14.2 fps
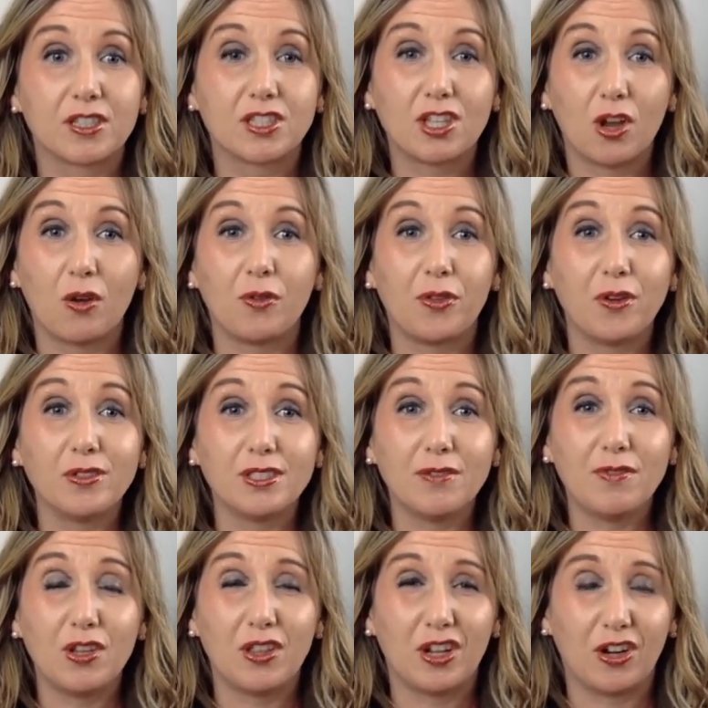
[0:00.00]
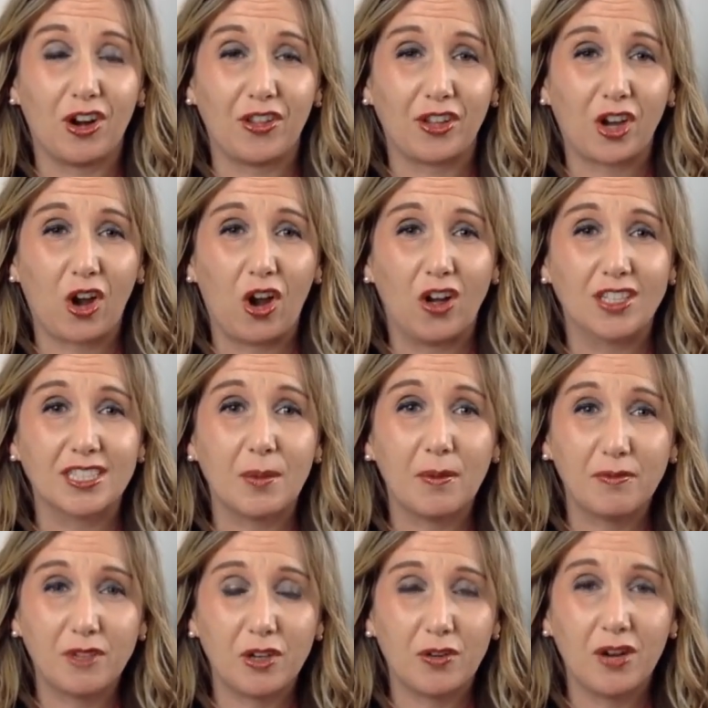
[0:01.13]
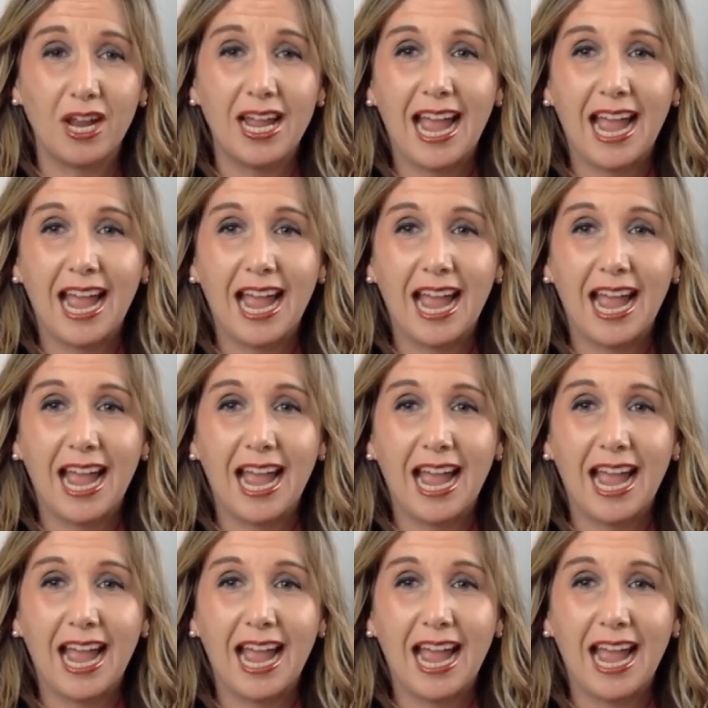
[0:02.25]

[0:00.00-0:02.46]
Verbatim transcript: So those of you that are on the call, some of you